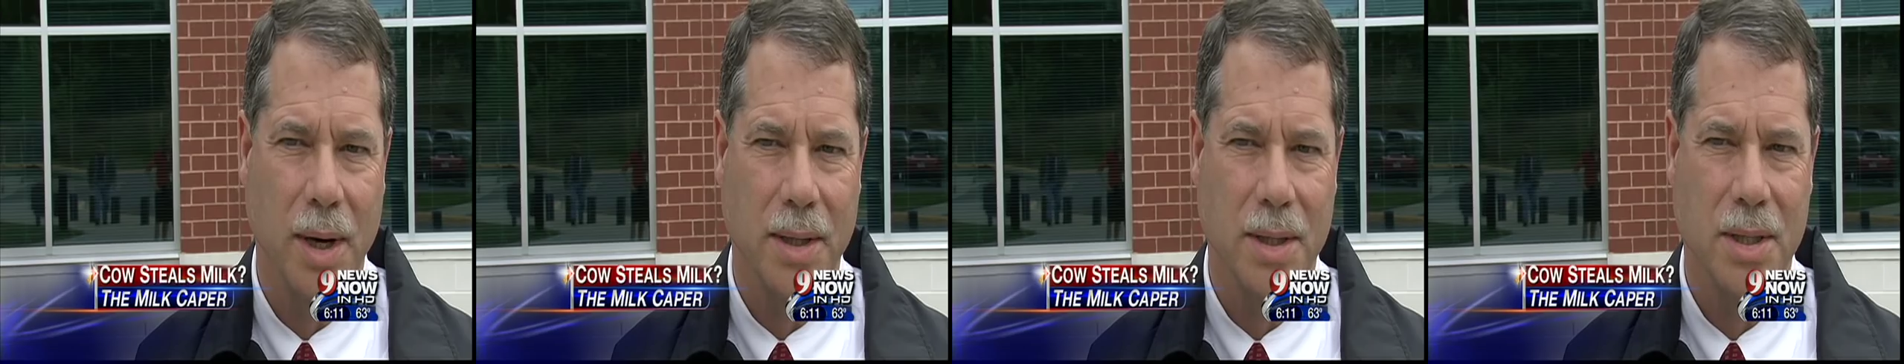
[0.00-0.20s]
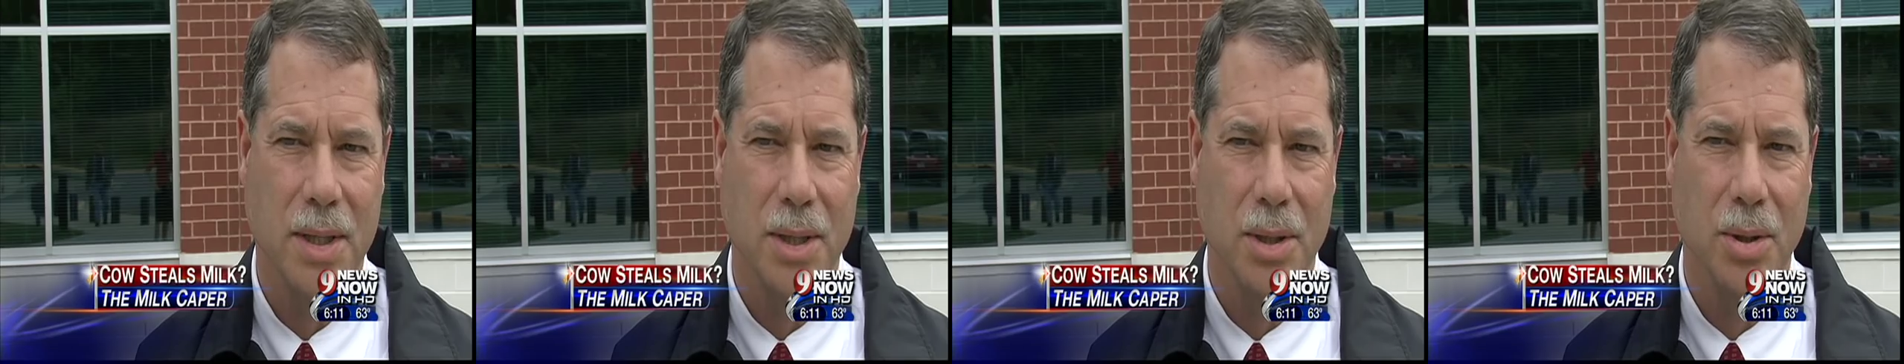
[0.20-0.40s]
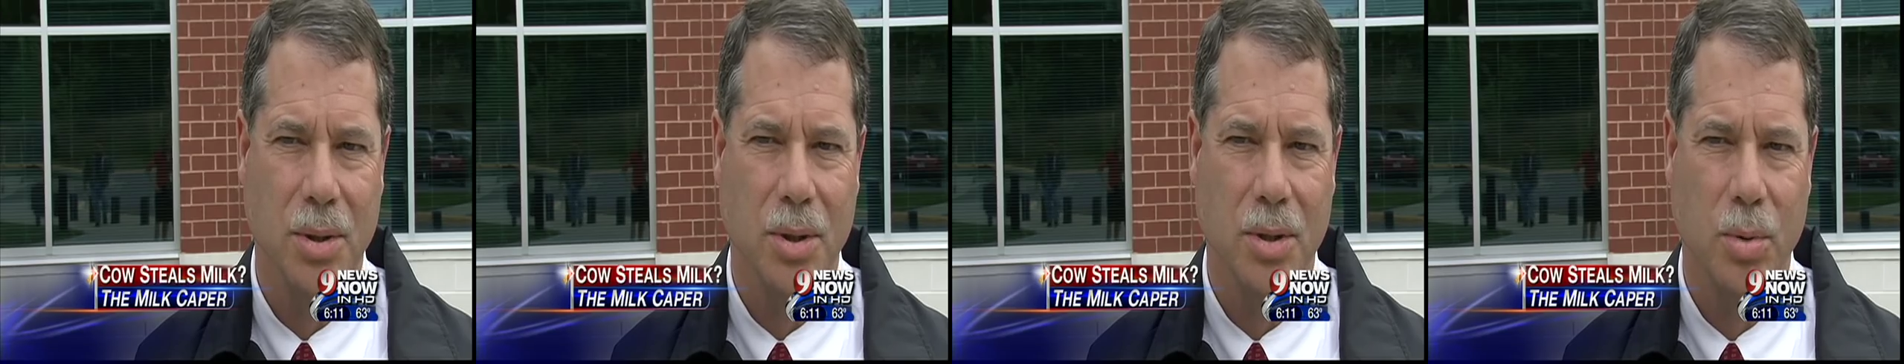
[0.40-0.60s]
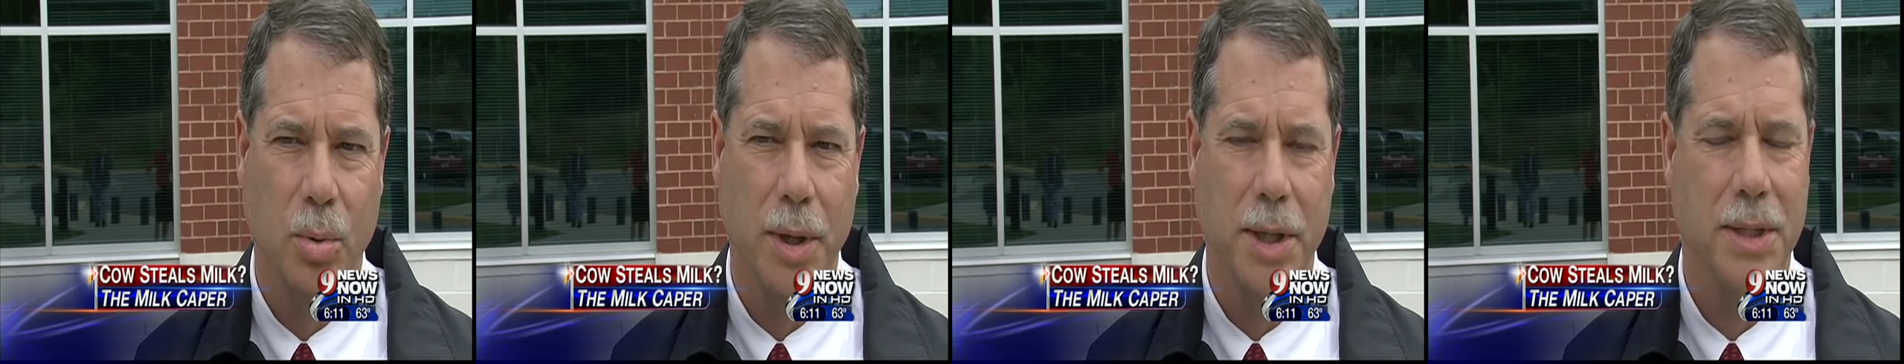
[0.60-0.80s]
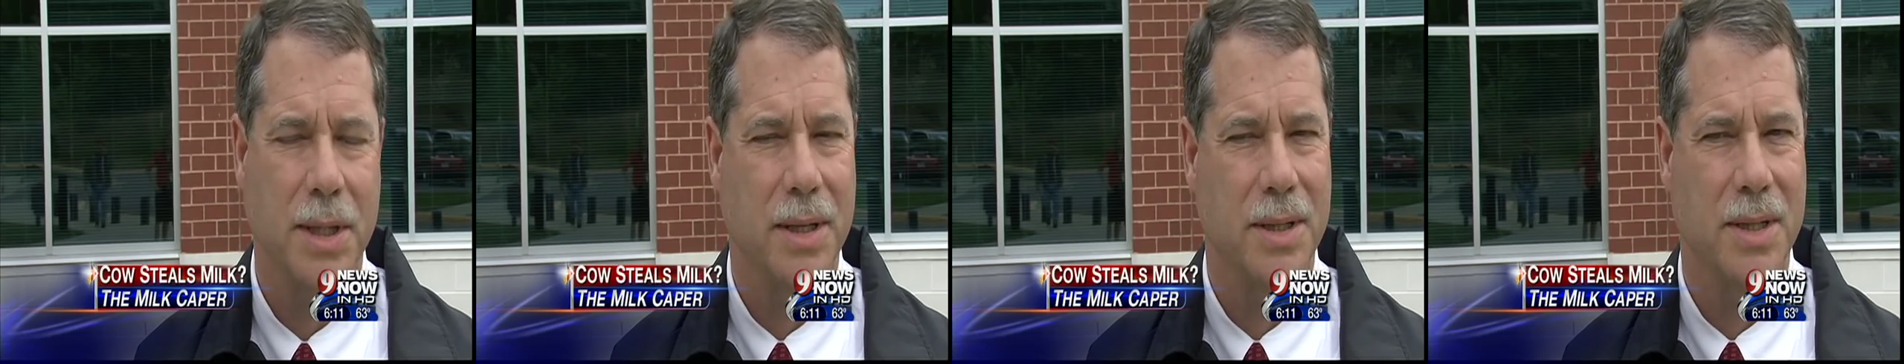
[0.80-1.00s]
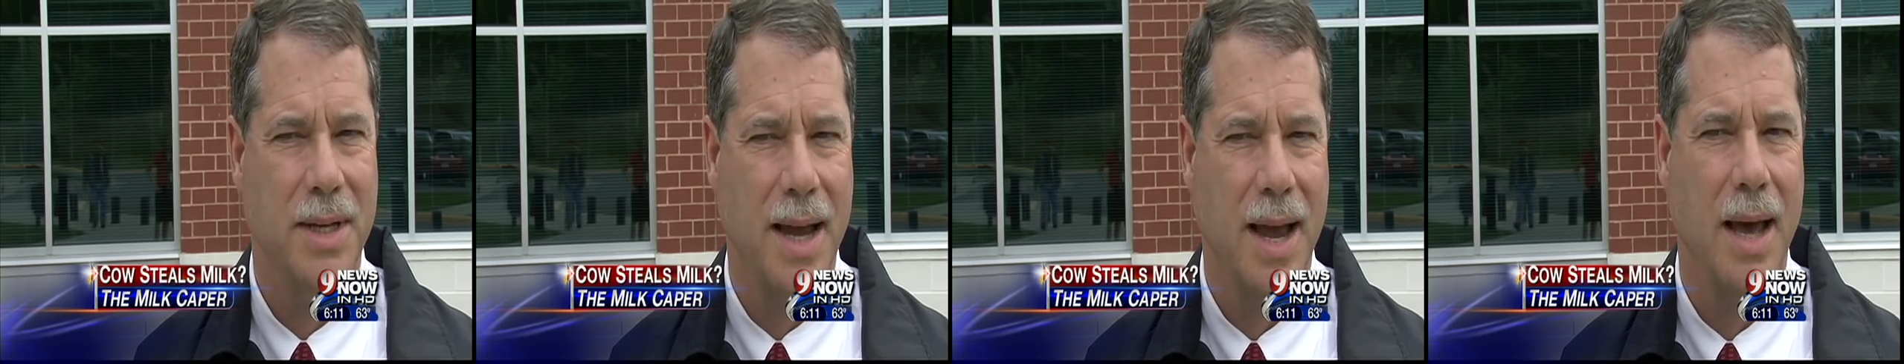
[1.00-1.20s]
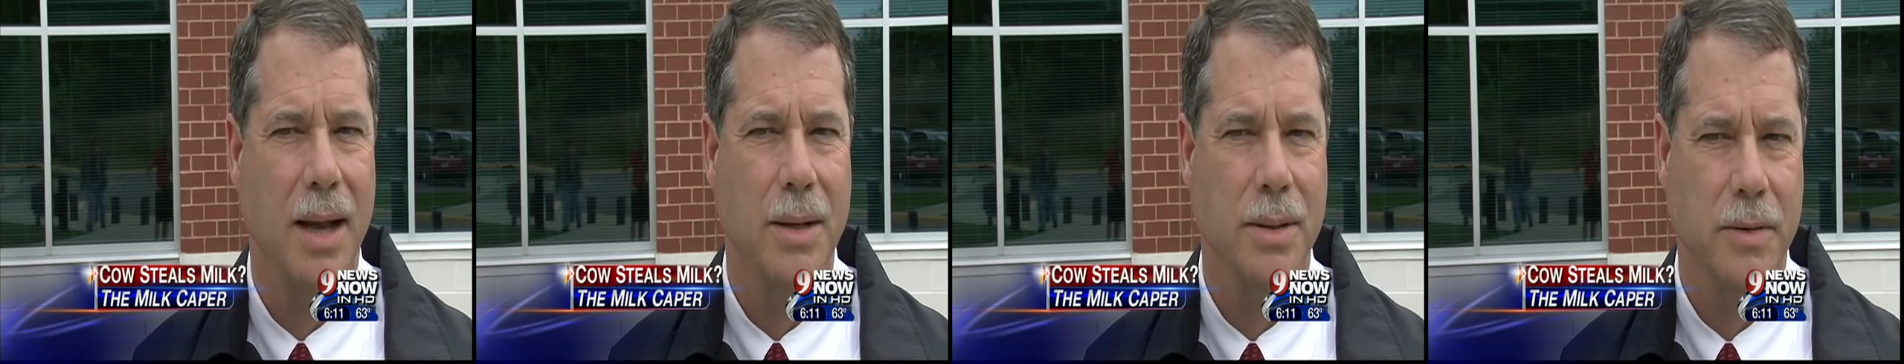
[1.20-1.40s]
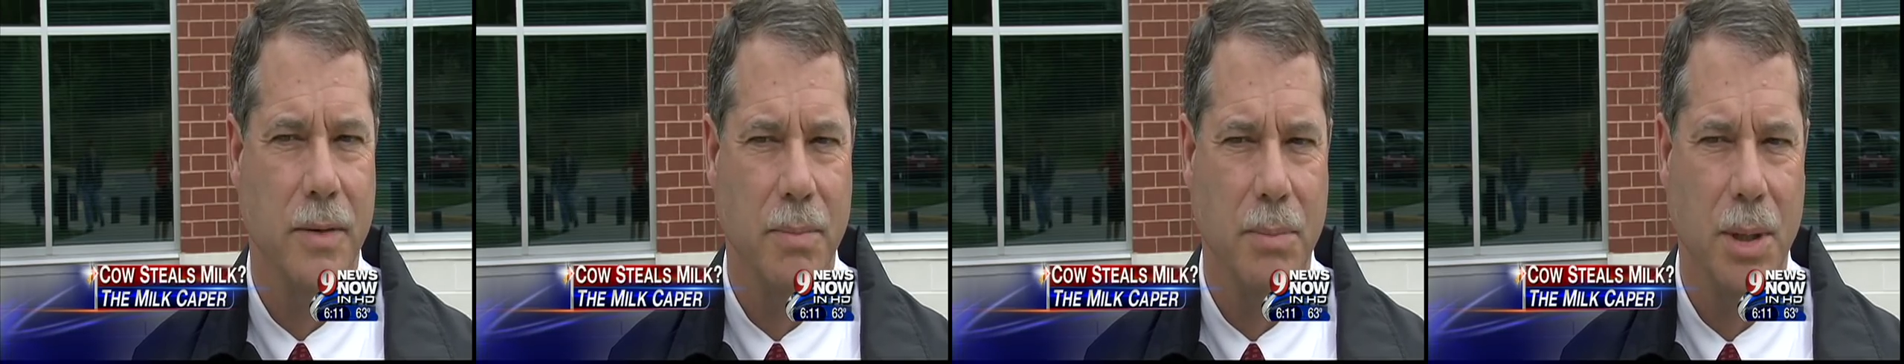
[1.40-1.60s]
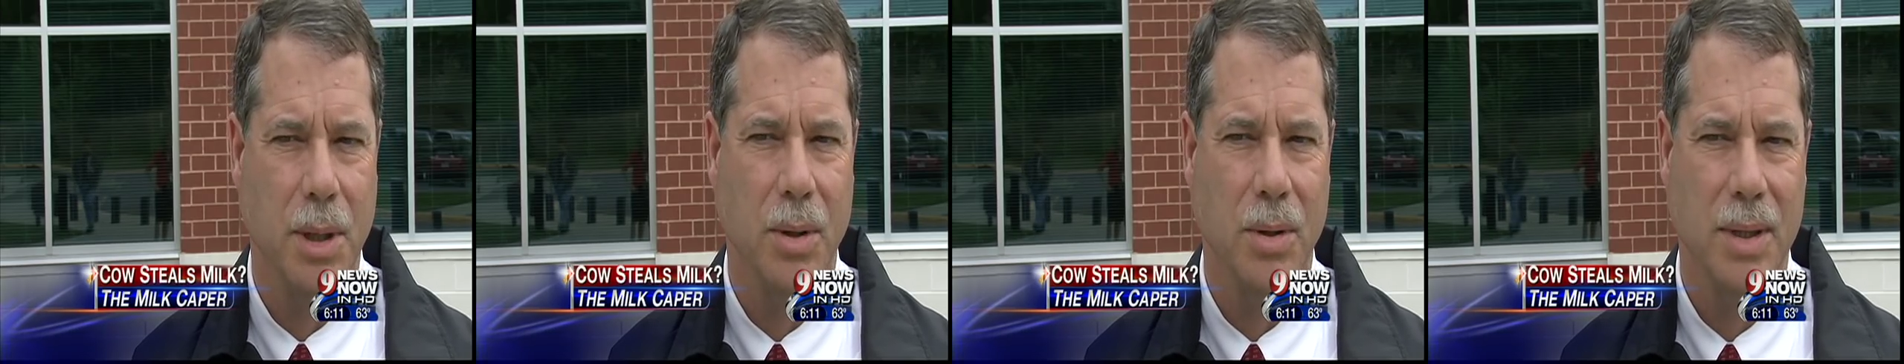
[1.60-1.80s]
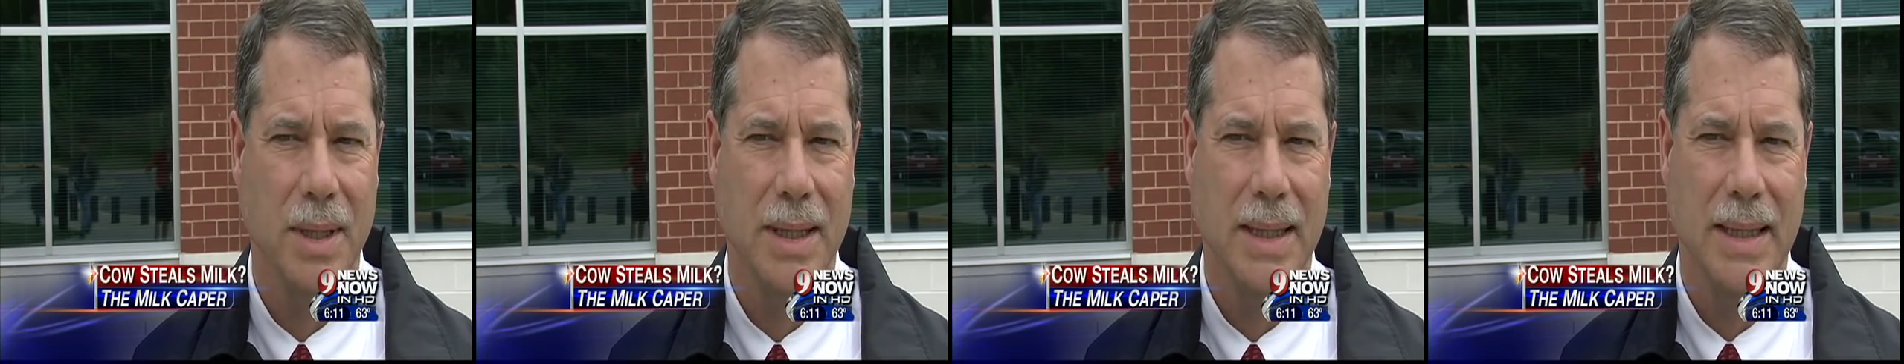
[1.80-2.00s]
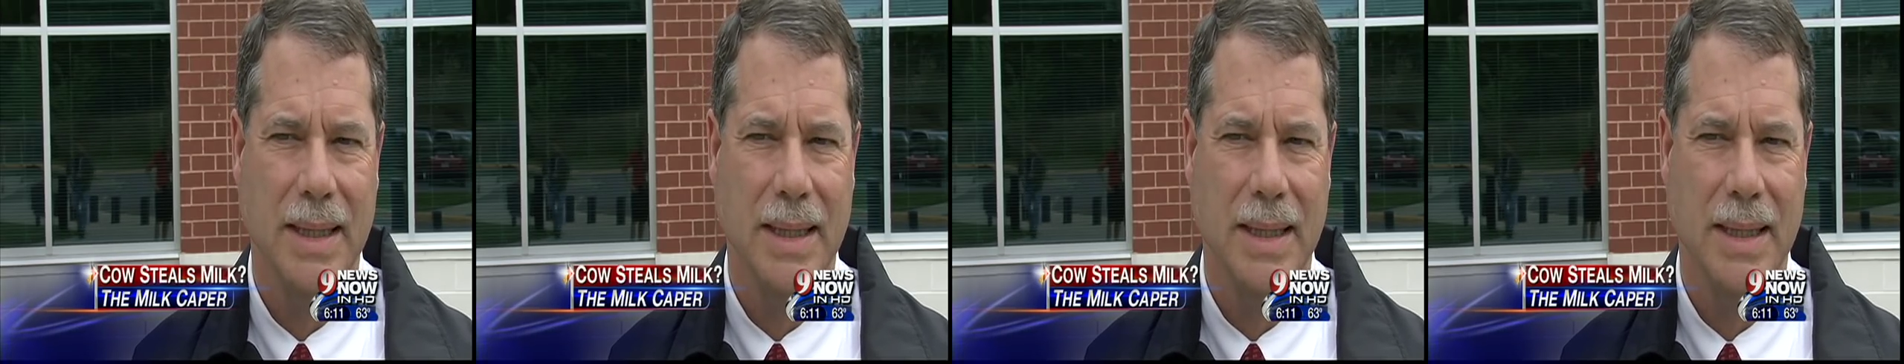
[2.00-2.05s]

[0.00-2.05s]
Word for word: and steal 26 gallons of milk.